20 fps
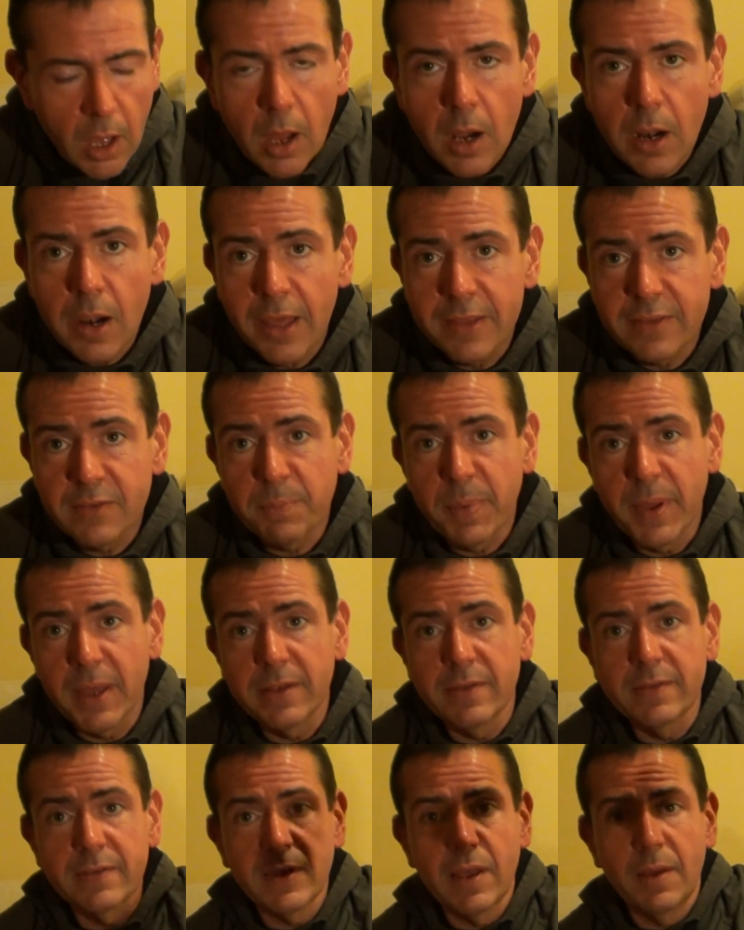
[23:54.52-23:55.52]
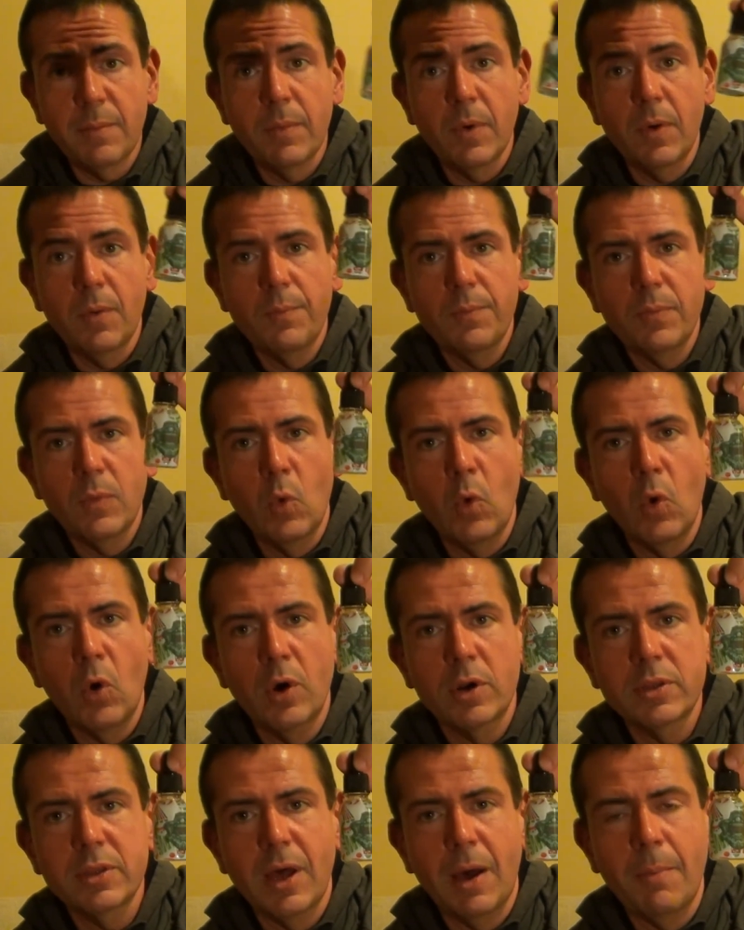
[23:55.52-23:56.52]
Let's spend some
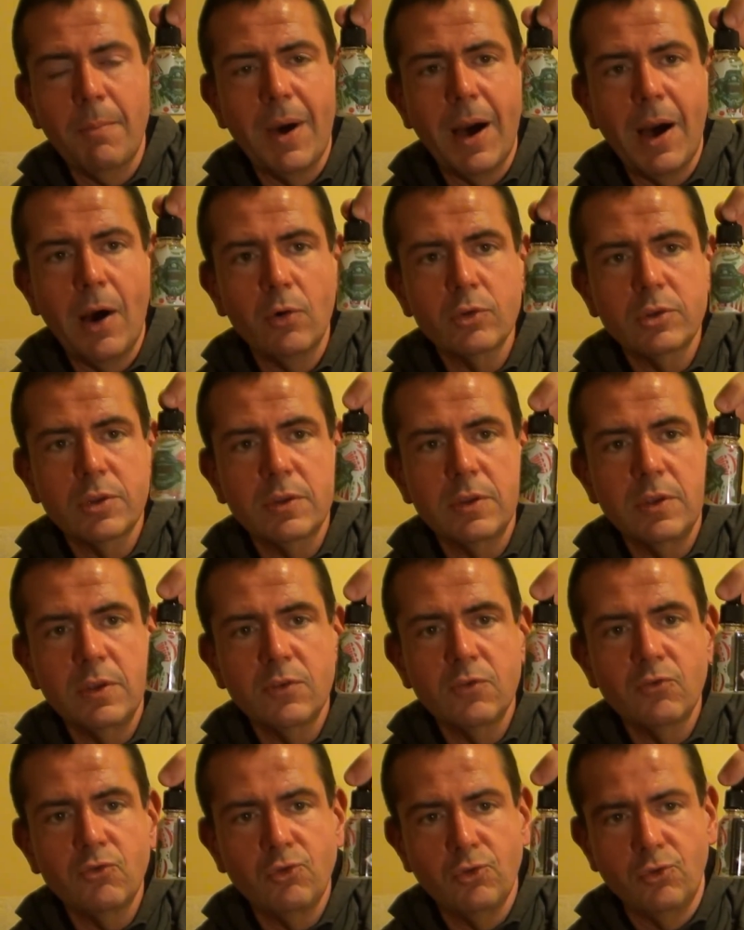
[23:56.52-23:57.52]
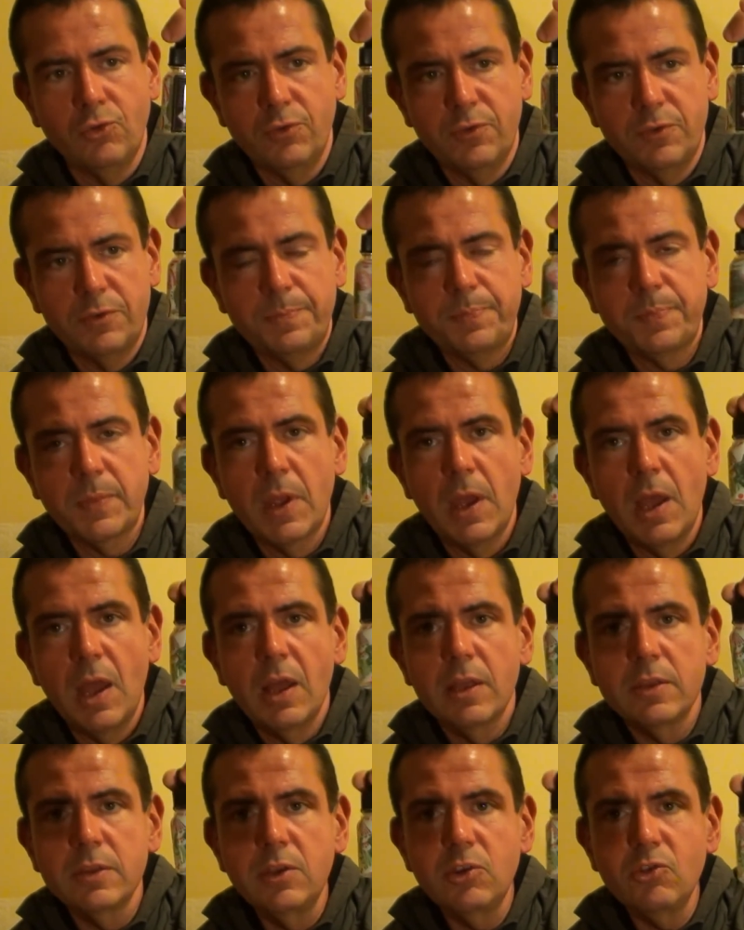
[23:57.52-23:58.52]
word about this juice.
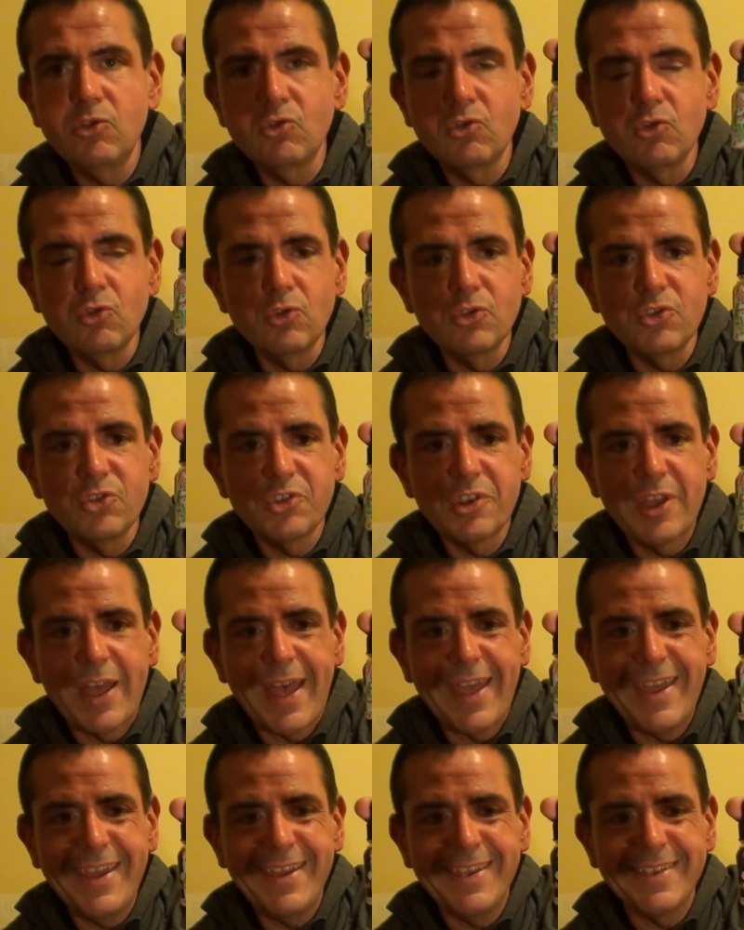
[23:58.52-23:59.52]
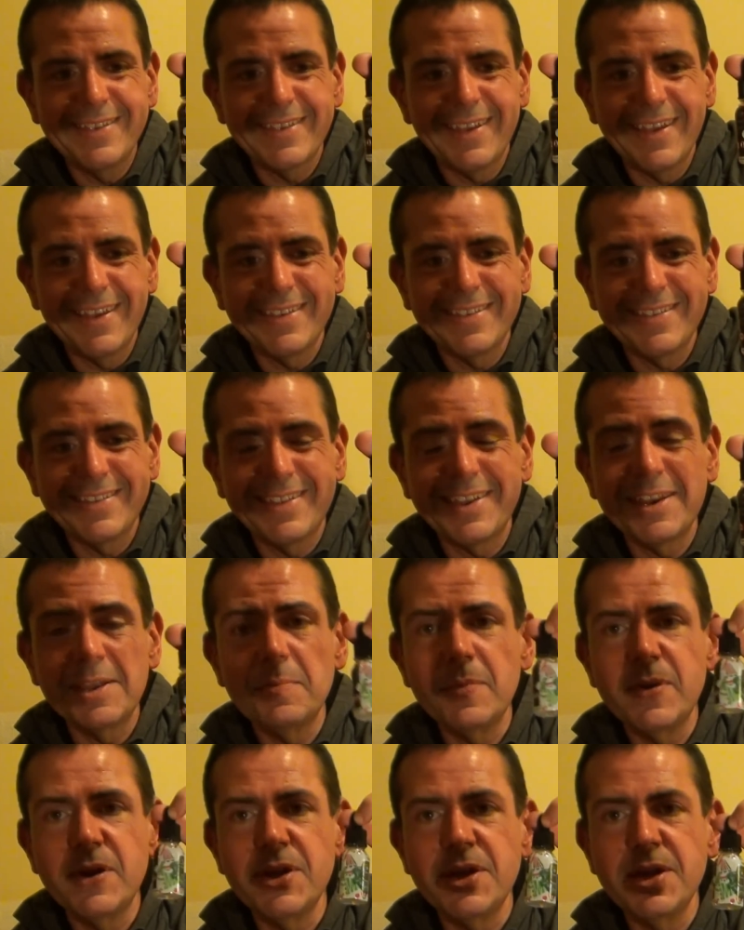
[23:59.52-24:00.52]
This juice is
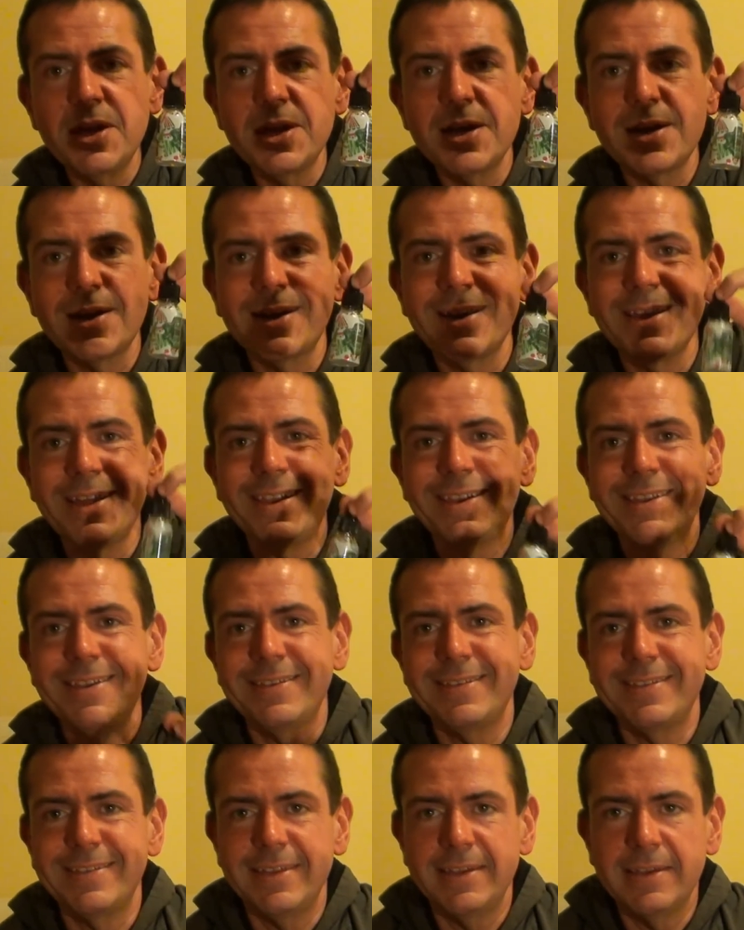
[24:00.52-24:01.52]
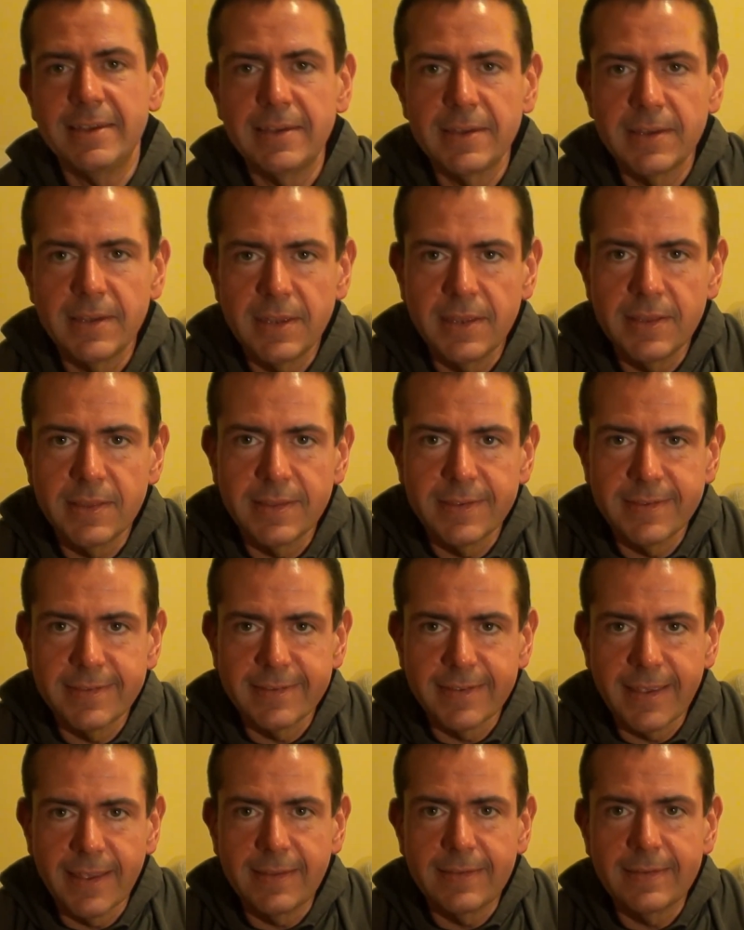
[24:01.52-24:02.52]
extremely realistic in the
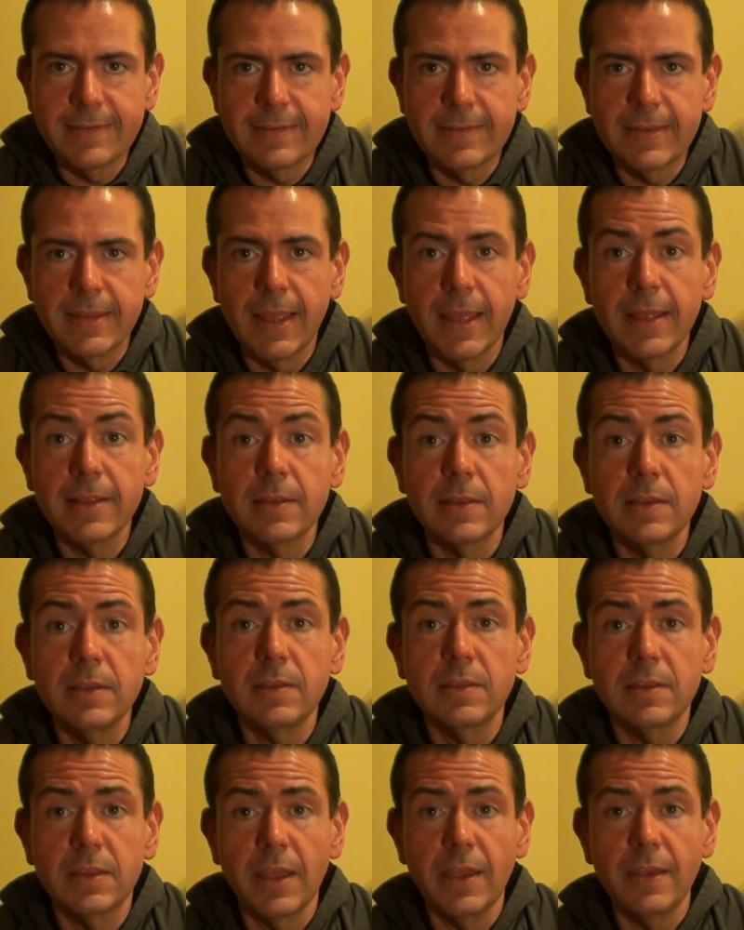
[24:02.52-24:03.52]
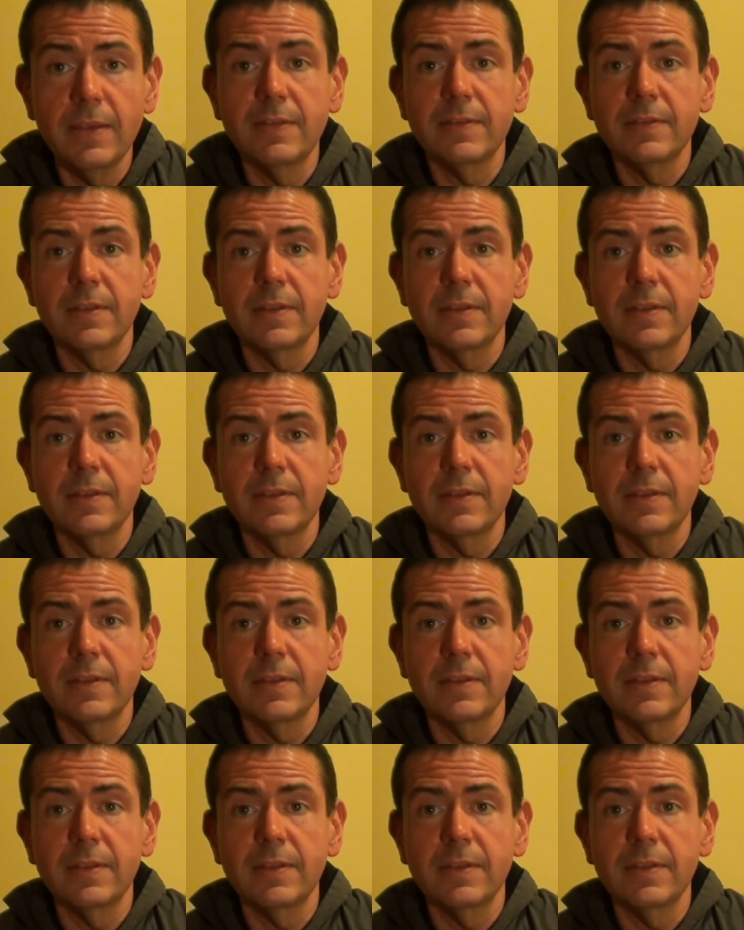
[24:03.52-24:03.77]
sense that it tastes